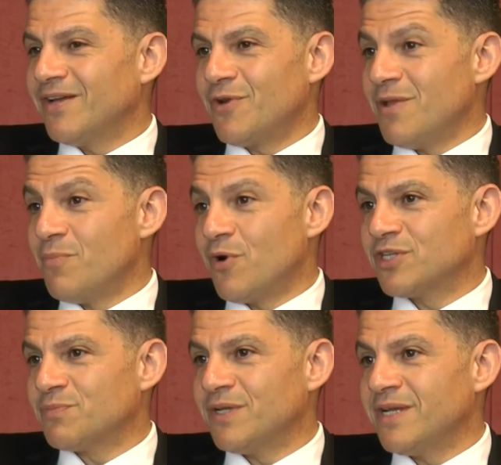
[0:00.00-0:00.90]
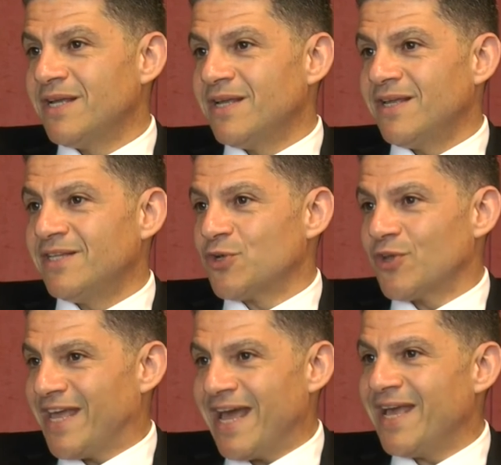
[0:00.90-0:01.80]
reimbursement, it's
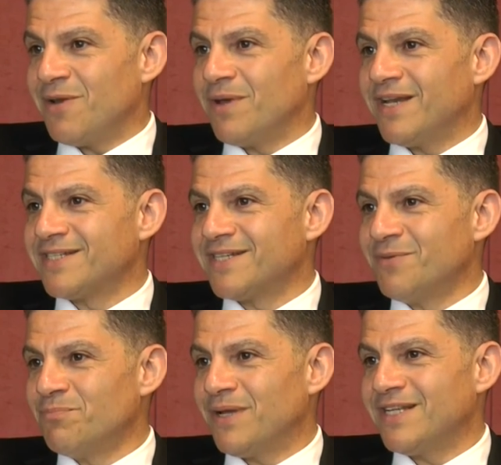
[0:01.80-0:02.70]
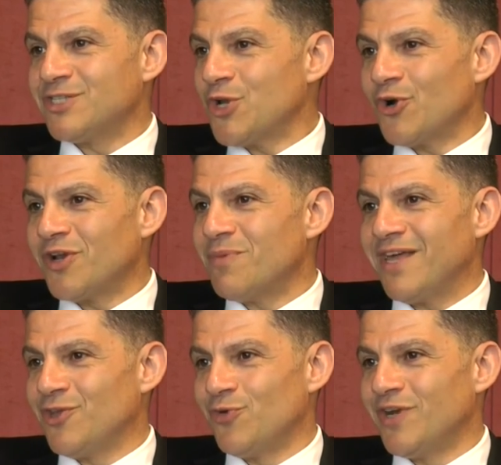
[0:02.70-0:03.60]
okay in medicine, but it's not going to
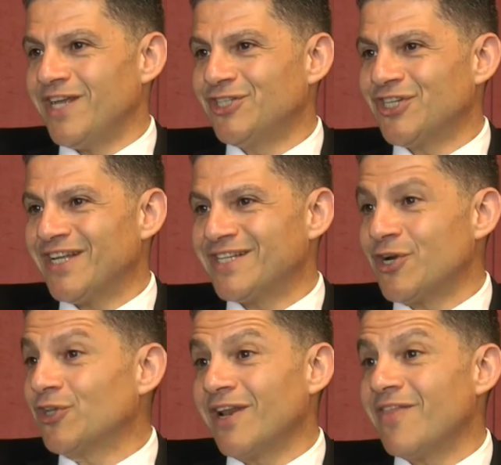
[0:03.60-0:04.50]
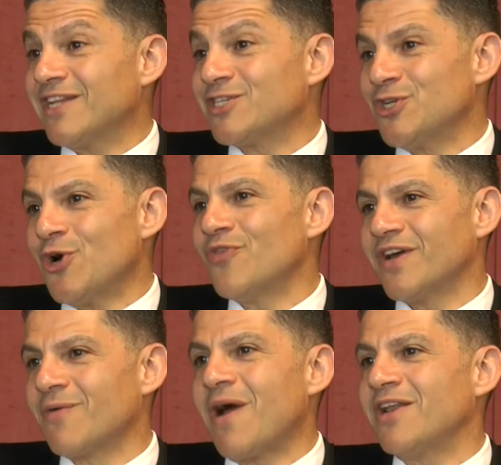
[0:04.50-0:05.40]
make you rich. And certainly that's not
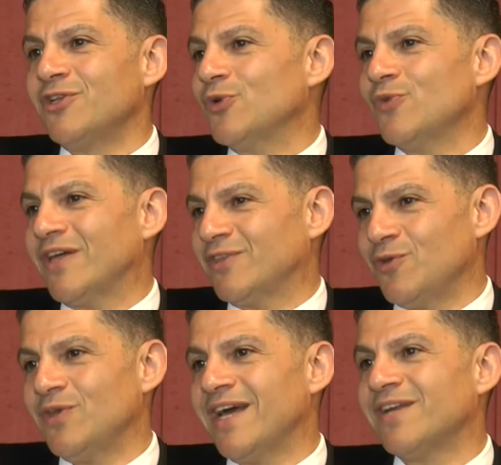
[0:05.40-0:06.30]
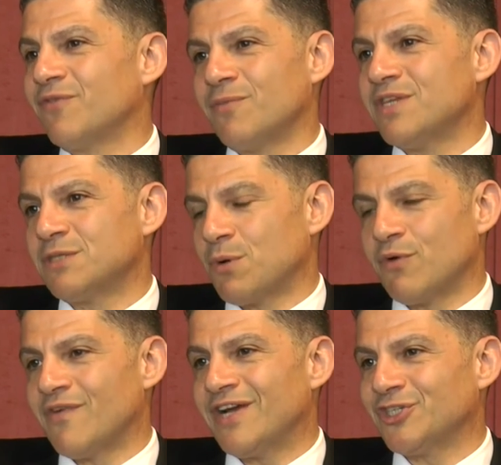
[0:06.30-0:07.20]
the gratitude that you get from this
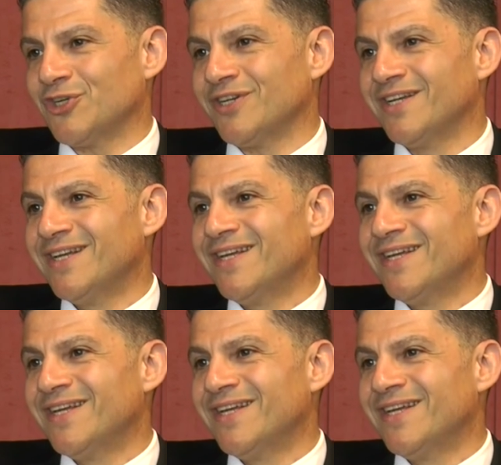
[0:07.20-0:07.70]
profession.